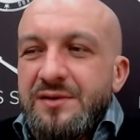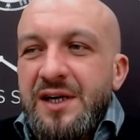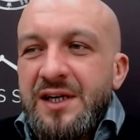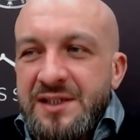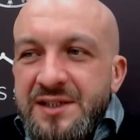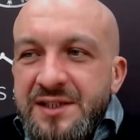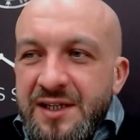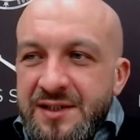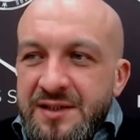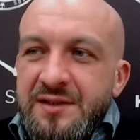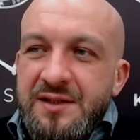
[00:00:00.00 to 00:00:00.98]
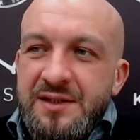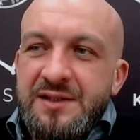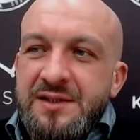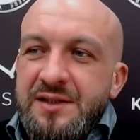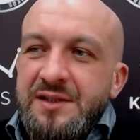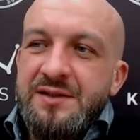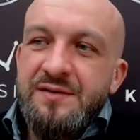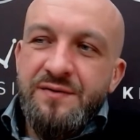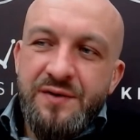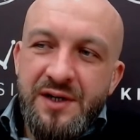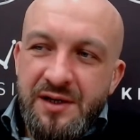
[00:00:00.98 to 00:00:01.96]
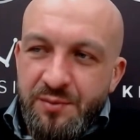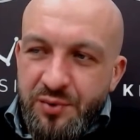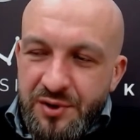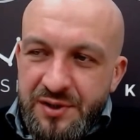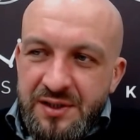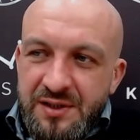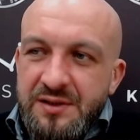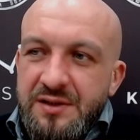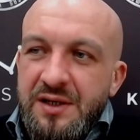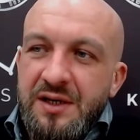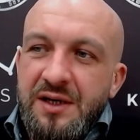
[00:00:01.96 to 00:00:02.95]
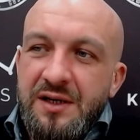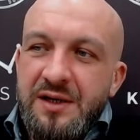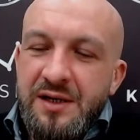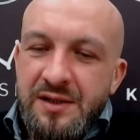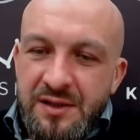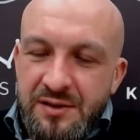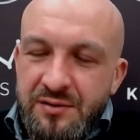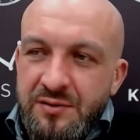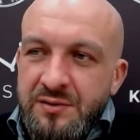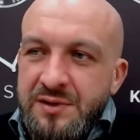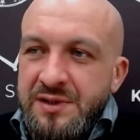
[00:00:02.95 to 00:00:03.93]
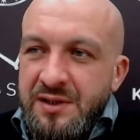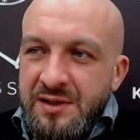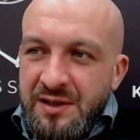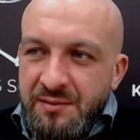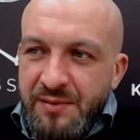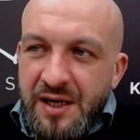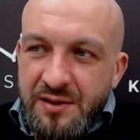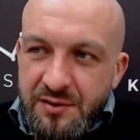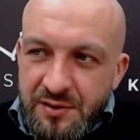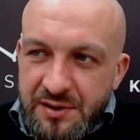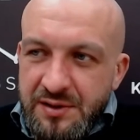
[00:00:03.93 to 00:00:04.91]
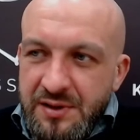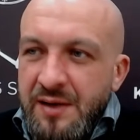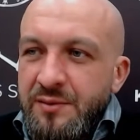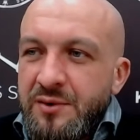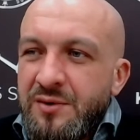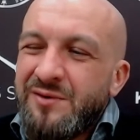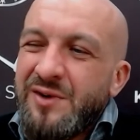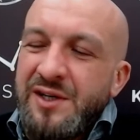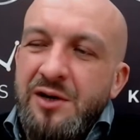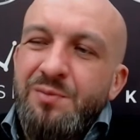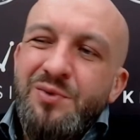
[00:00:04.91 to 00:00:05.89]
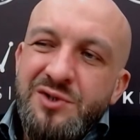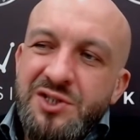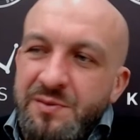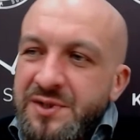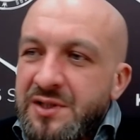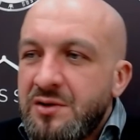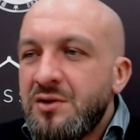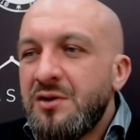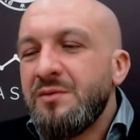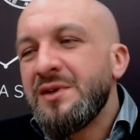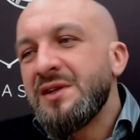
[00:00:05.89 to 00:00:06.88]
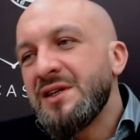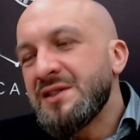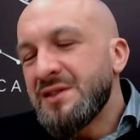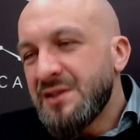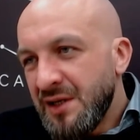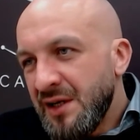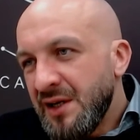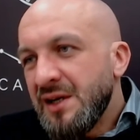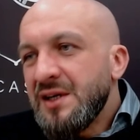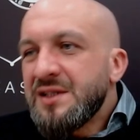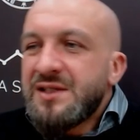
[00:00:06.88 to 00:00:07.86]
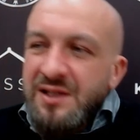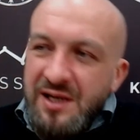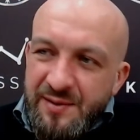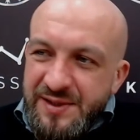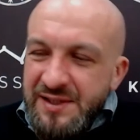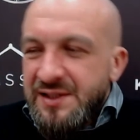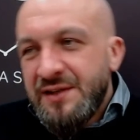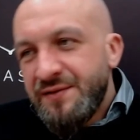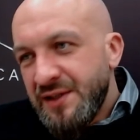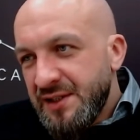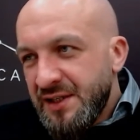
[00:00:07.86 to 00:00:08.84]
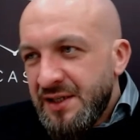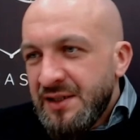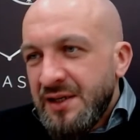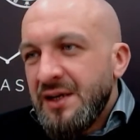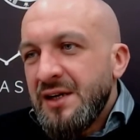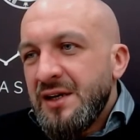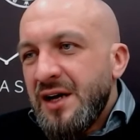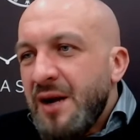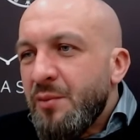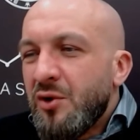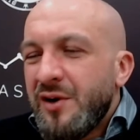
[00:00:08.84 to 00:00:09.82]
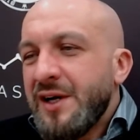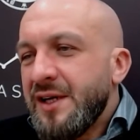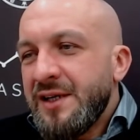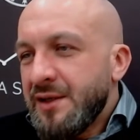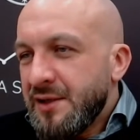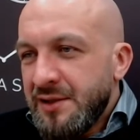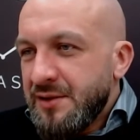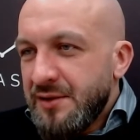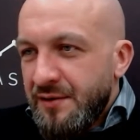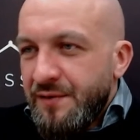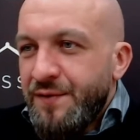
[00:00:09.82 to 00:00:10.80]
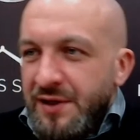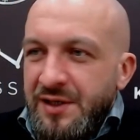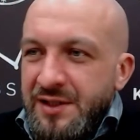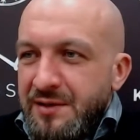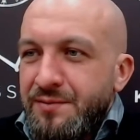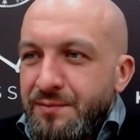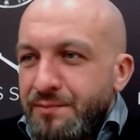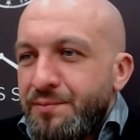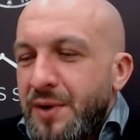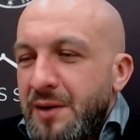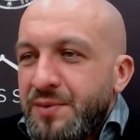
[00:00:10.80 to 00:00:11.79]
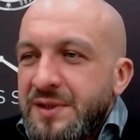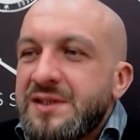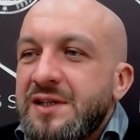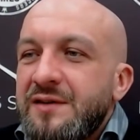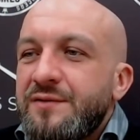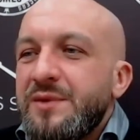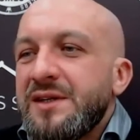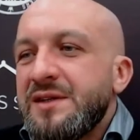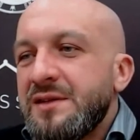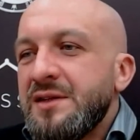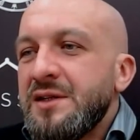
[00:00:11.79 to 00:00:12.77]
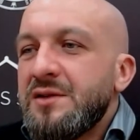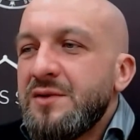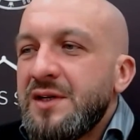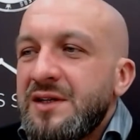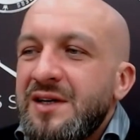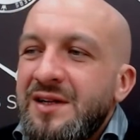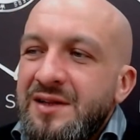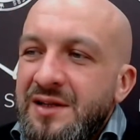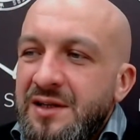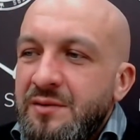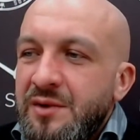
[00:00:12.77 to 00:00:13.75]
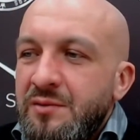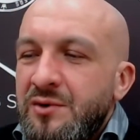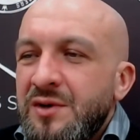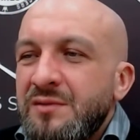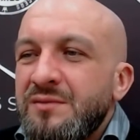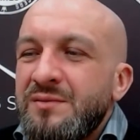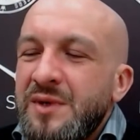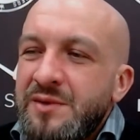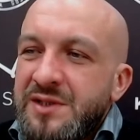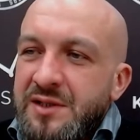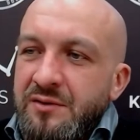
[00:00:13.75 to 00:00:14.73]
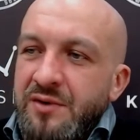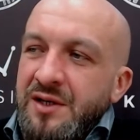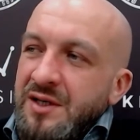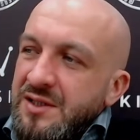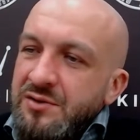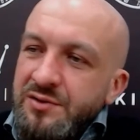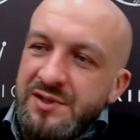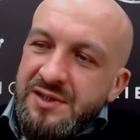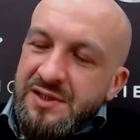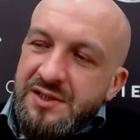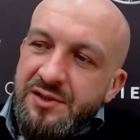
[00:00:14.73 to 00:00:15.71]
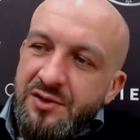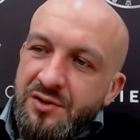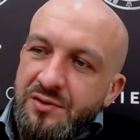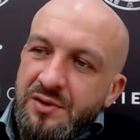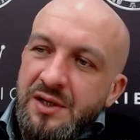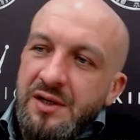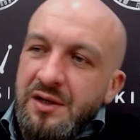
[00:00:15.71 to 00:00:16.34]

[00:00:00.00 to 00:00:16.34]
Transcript: exercising is very important, and I need to start getting back to it. I'm doing right now push-ups at home and like sit-ups and stuff like that. I'm already feeling the pump and stuff, but need to get a little bit more. Maybe start running as soon as the snow